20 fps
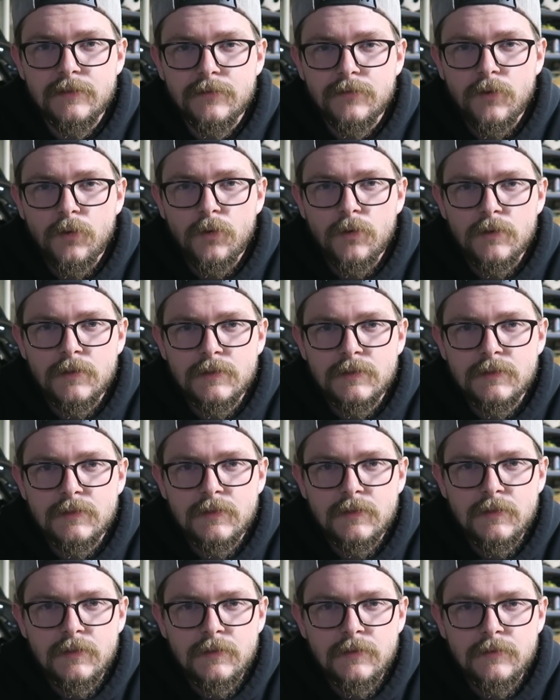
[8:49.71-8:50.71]
of course,
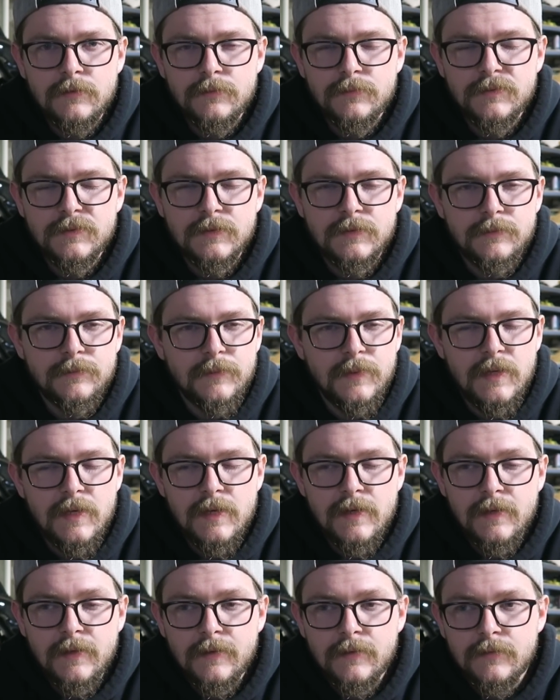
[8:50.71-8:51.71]
but
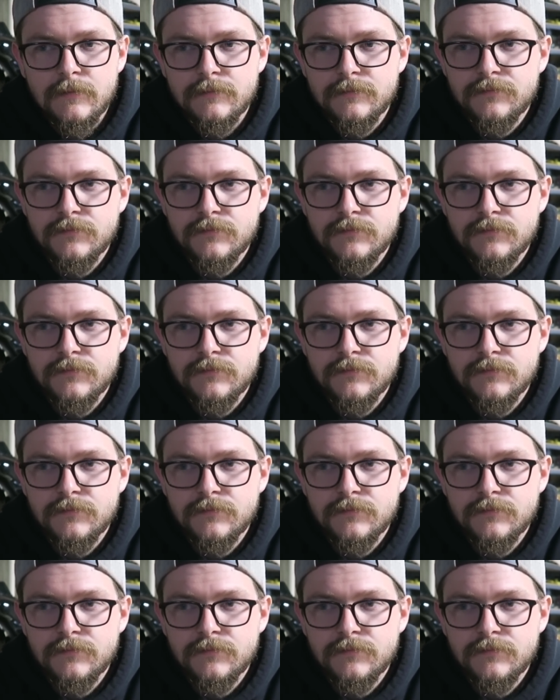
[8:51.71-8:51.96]
man,